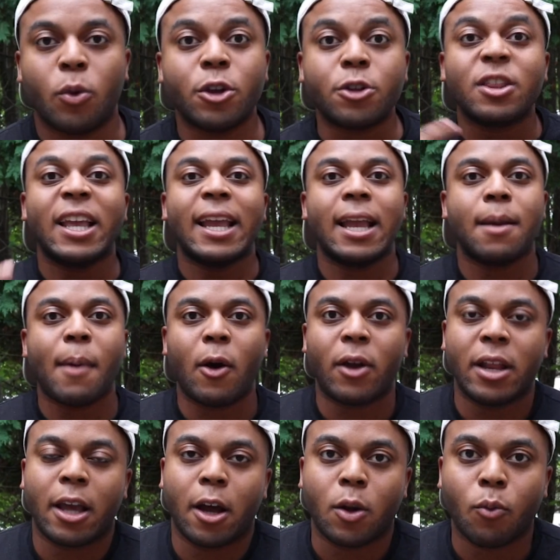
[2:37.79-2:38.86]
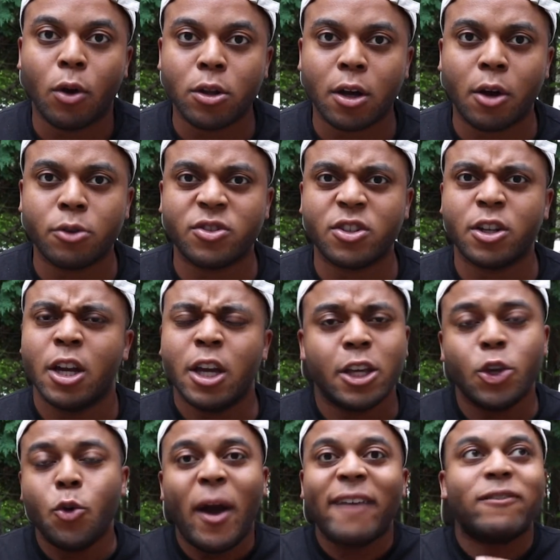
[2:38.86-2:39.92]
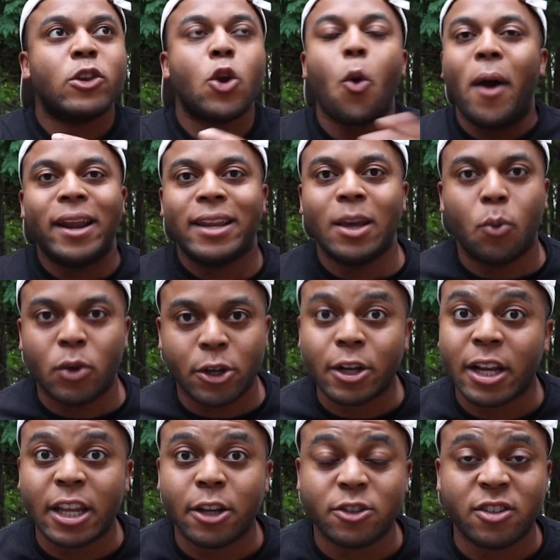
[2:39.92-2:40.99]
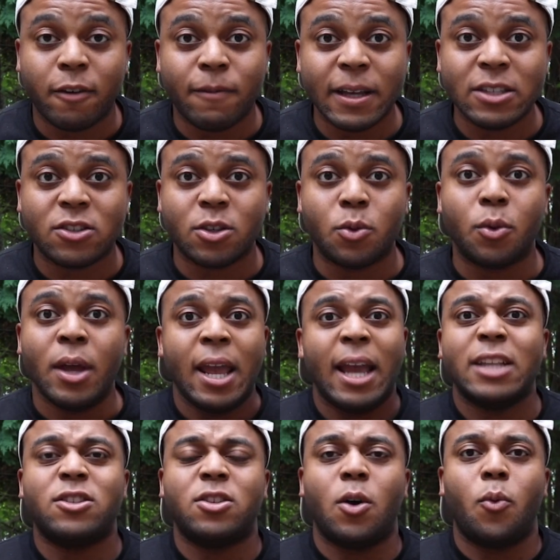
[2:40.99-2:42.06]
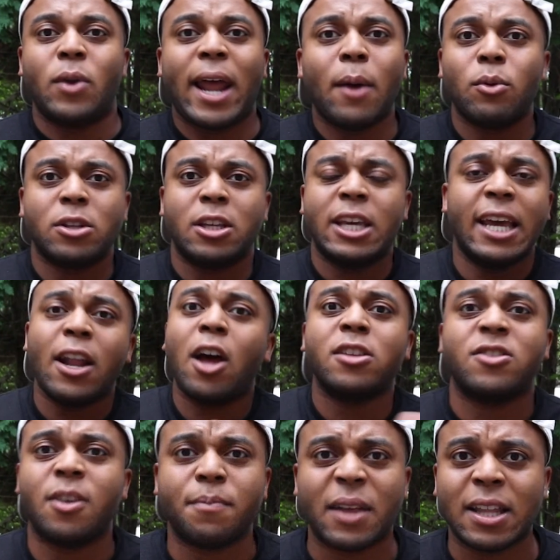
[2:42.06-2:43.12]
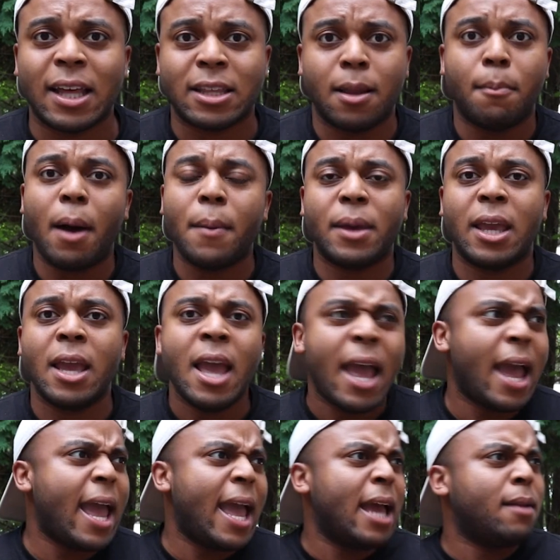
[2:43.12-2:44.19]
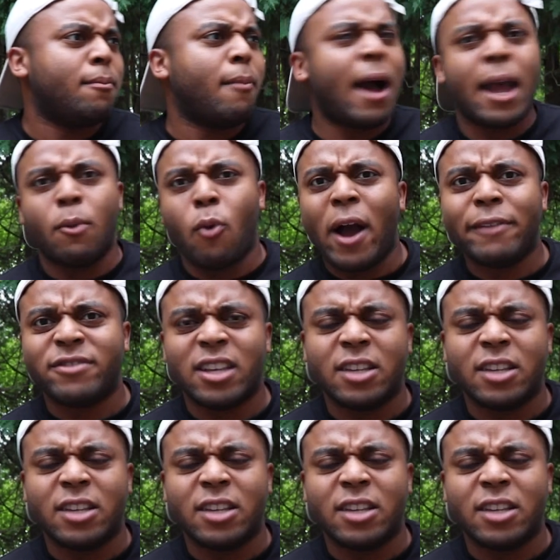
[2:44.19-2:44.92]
When you're thinking about getting on a roller coaster, you have no idea what you're getting yourself into. And so when I would get on something like the Mummy and my wife